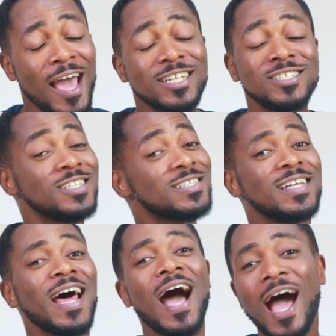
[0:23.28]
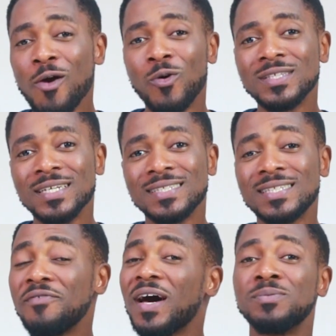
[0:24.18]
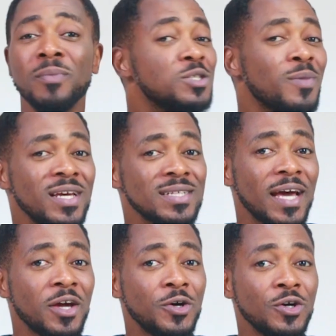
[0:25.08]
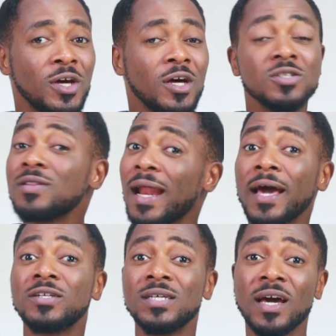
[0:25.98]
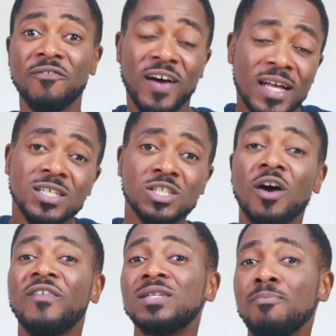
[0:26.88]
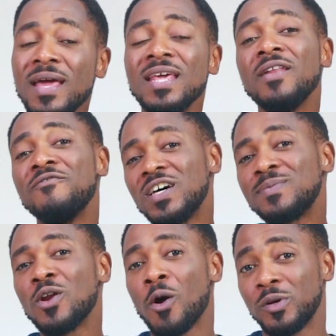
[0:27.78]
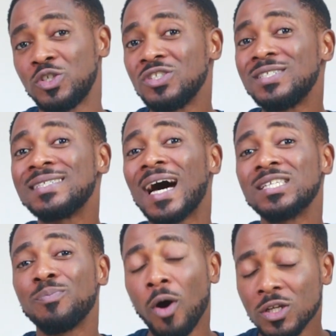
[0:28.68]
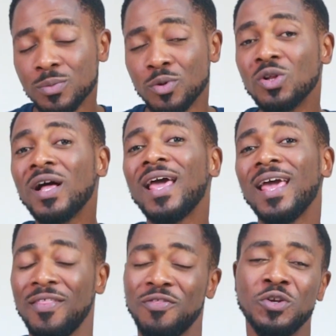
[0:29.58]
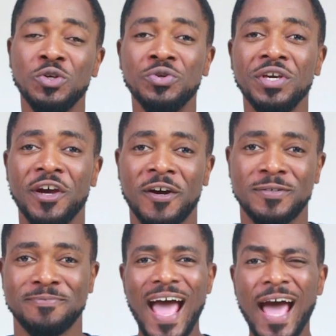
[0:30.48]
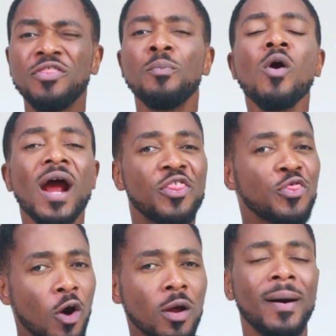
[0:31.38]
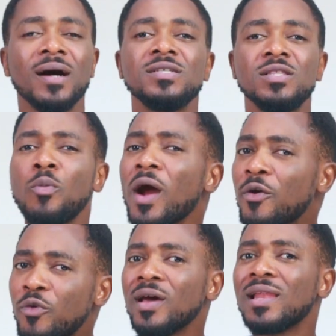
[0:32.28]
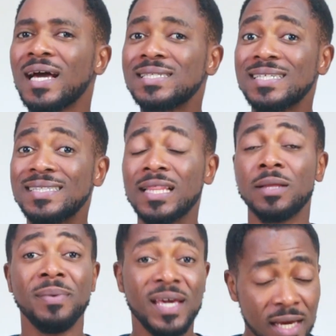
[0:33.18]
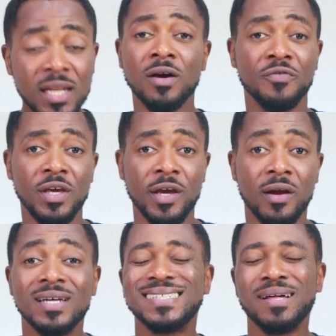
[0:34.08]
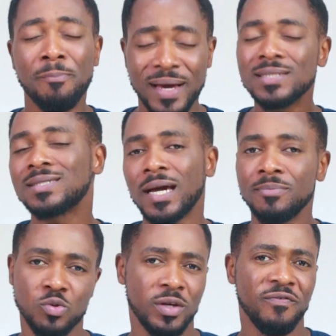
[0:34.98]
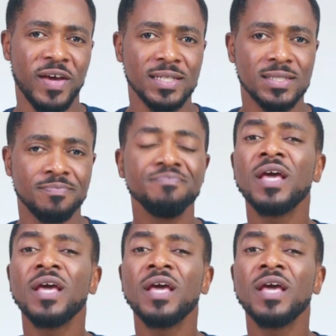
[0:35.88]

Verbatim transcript: It's just that I wanted to save as much money as I could so that I could take advantage of as many investment opportunities as possible in the new year. And the more I thought about it, the more I realized that the beginning of the year is the best time to invest.